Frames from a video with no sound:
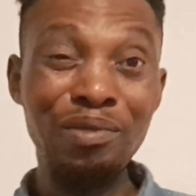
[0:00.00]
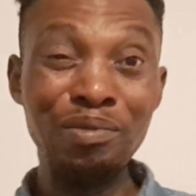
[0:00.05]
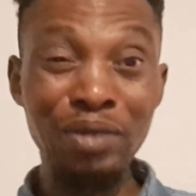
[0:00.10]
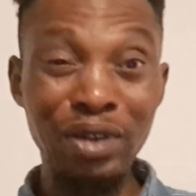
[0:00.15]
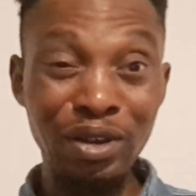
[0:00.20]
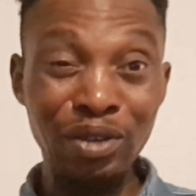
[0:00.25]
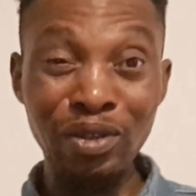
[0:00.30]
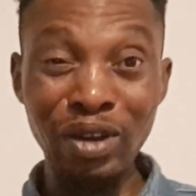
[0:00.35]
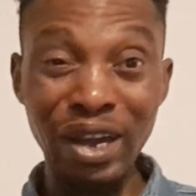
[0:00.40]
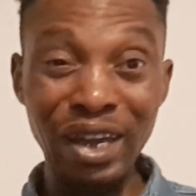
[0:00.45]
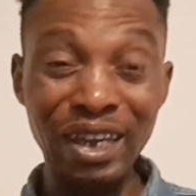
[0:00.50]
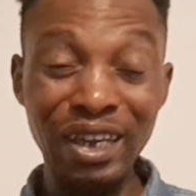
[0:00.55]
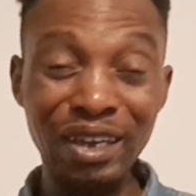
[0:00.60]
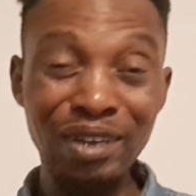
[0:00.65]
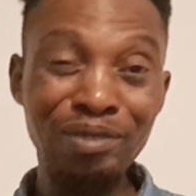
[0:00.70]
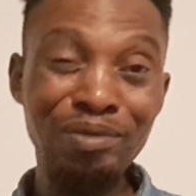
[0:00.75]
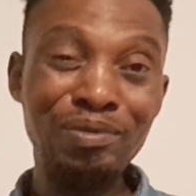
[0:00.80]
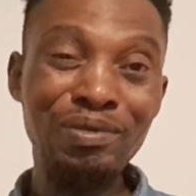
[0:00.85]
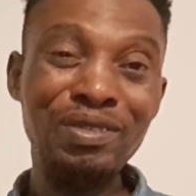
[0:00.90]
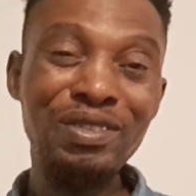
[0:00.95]
May
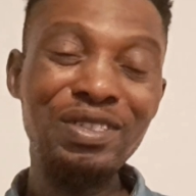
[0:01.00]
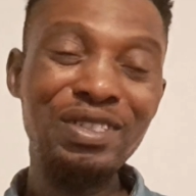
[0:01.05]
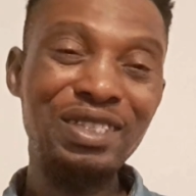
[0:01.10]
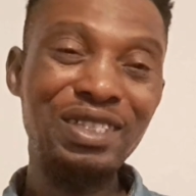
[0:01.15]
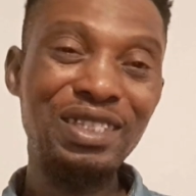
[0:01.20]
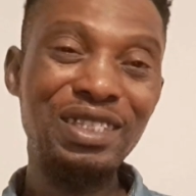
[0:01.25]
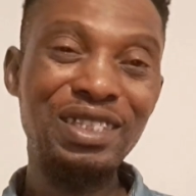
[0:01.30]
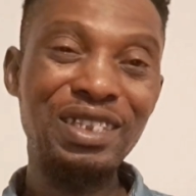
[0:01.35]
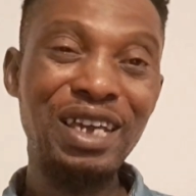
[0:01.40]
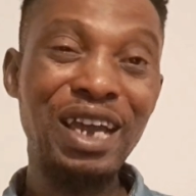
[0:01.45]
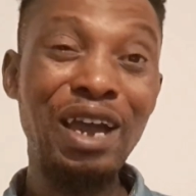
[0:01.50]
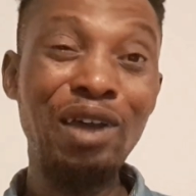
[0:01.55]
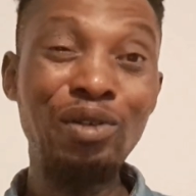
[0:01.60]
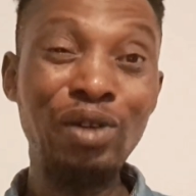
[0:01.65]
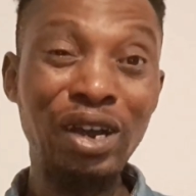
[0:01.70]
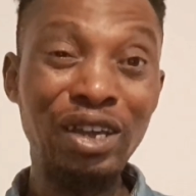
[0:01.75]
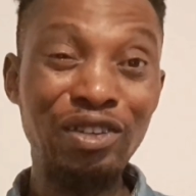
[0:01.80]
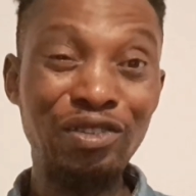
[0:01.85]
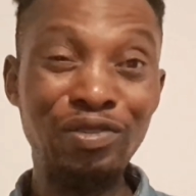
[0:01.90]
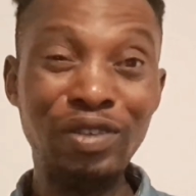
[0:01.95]
Rahim, I
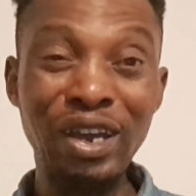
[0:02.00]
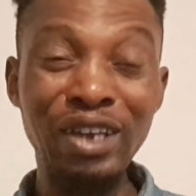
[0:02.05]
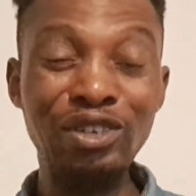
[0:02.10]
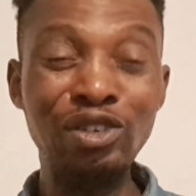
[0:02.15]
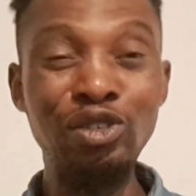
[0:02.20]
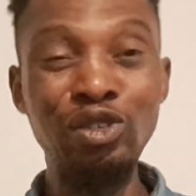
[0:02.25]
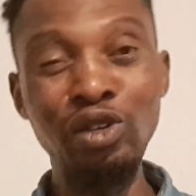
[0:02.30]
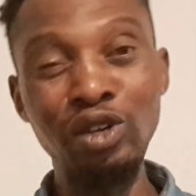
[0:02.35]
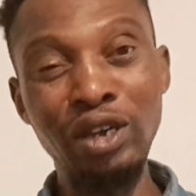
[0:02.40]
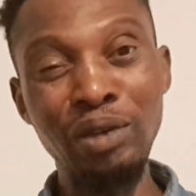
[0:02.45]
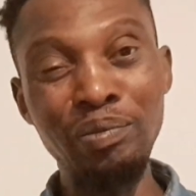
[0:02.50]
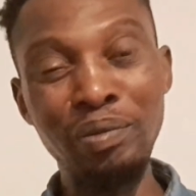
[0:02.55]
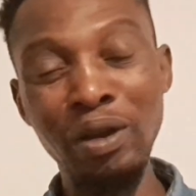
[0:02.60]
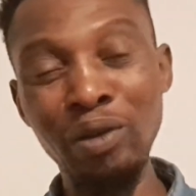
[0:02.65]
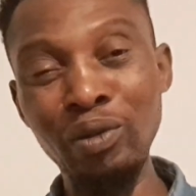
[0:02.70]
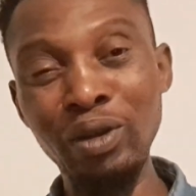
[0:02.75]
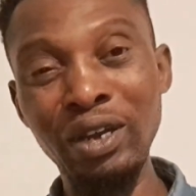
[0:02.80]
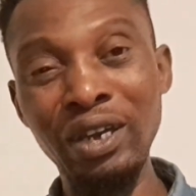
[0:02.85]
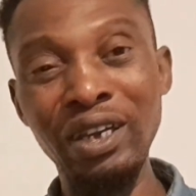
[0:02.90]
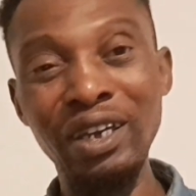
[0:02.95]
will advise you to keep
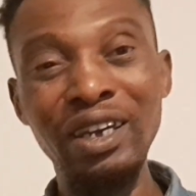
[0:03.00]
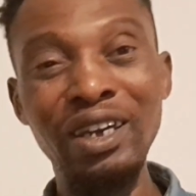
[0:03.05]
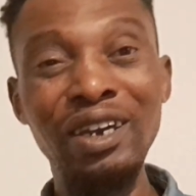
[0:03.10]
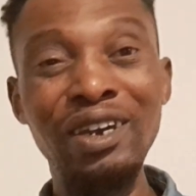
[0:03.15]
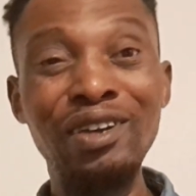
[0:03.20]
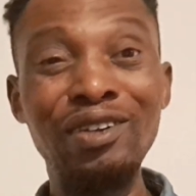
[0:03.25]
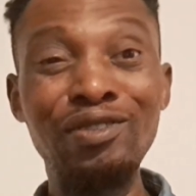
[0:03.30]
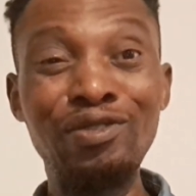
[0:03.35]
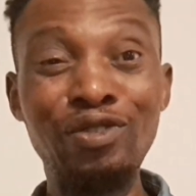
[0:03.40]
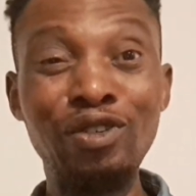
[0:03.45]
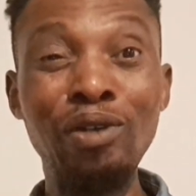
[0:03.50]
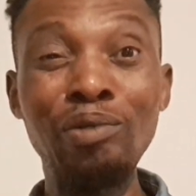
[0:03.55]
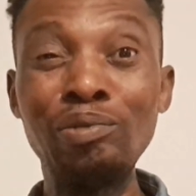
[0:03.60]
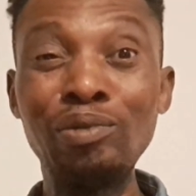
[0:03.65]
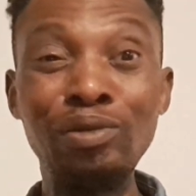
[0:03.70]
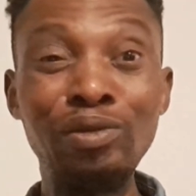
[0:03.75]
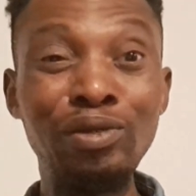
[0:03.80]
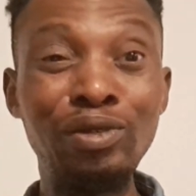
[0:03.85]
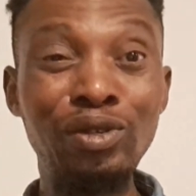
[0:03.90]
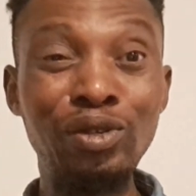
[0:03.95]
away
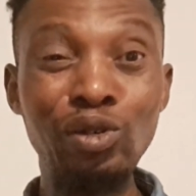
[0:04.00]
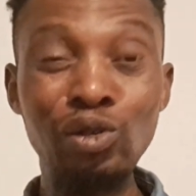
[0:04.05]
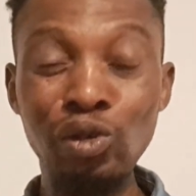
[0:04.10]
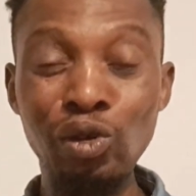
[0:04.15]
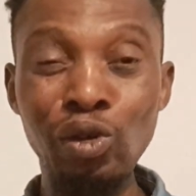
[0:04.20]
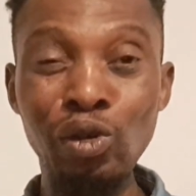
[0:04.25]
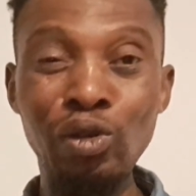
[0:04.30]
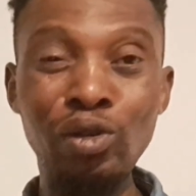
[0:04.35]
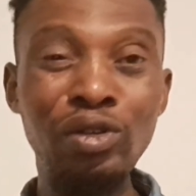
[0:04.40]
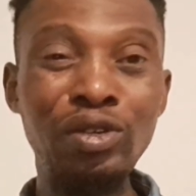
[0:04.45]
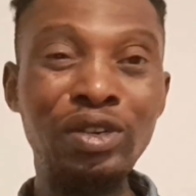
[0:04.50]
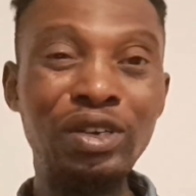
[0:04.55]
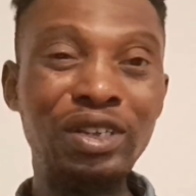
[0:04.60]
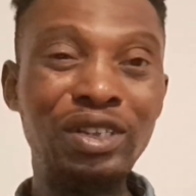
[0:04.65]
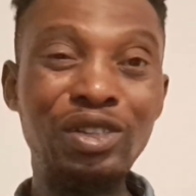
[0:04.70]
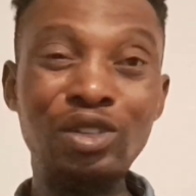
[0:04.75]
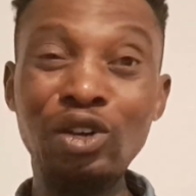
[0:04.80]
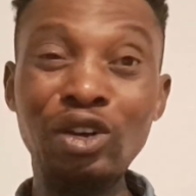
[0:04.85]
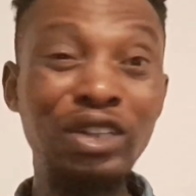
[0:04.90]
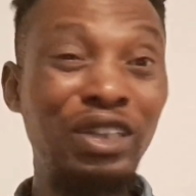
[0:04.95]
from Ugo.
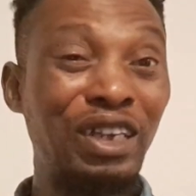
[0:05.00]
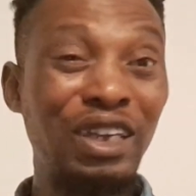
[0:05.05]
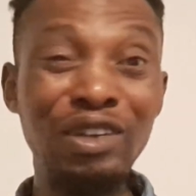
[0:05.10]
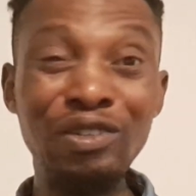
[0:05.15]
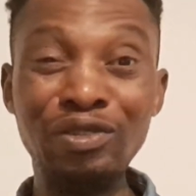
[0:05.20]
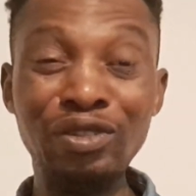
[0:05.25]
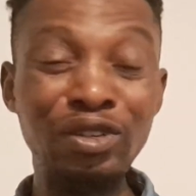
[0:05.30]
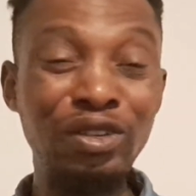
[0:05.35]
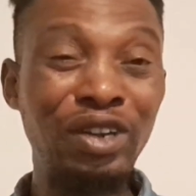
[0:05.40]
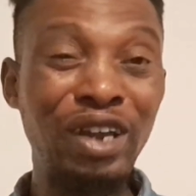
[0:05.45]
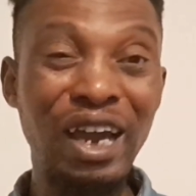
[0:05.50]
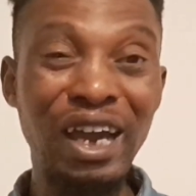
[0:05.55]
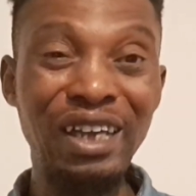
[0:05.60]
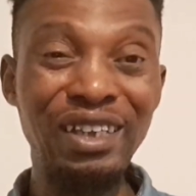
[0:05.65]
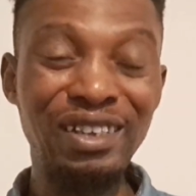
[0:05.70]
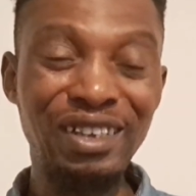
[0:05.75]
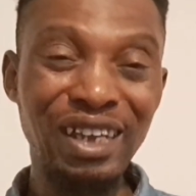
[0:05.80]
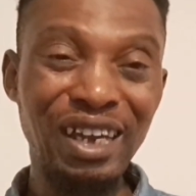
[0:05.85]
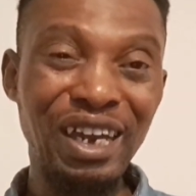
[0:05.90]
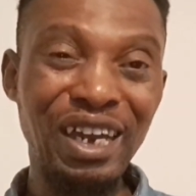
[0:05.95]
Don't even
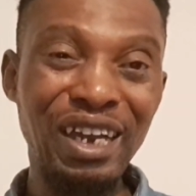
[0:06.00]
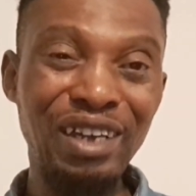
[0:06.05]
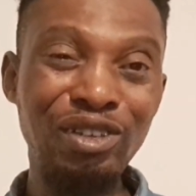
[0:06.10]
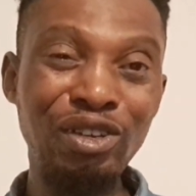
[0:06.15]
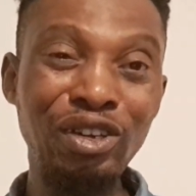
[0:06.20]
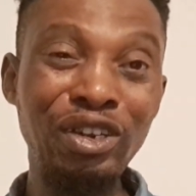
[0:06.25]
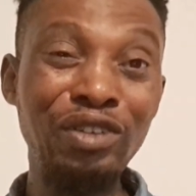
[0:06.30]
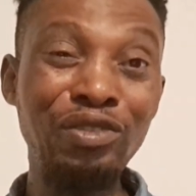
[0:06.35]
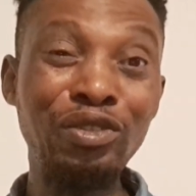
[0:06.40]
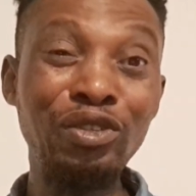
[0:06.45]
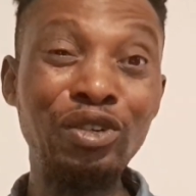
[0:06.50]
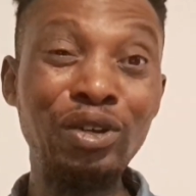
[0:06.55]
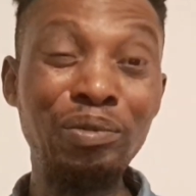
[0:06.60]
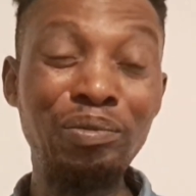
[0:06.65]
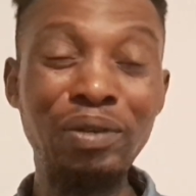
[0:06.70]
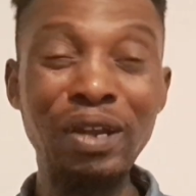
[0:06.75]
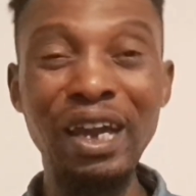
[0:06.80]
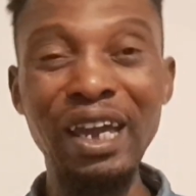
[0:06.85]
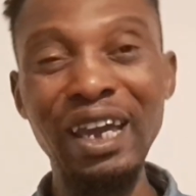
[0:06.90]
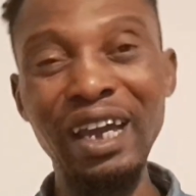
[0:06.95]
answer her. Don't even
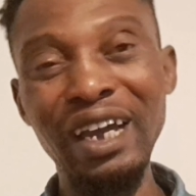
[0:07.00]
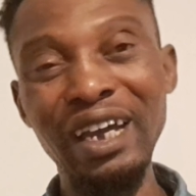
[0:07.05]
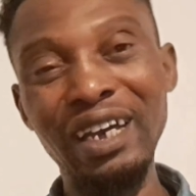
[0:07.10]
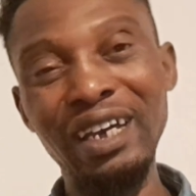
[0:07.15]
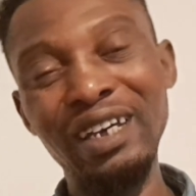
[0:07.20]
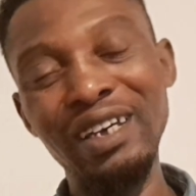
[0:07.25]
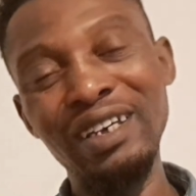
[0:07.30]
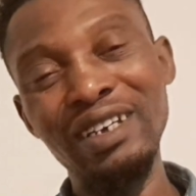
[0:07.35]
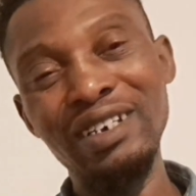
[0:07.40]
reply her.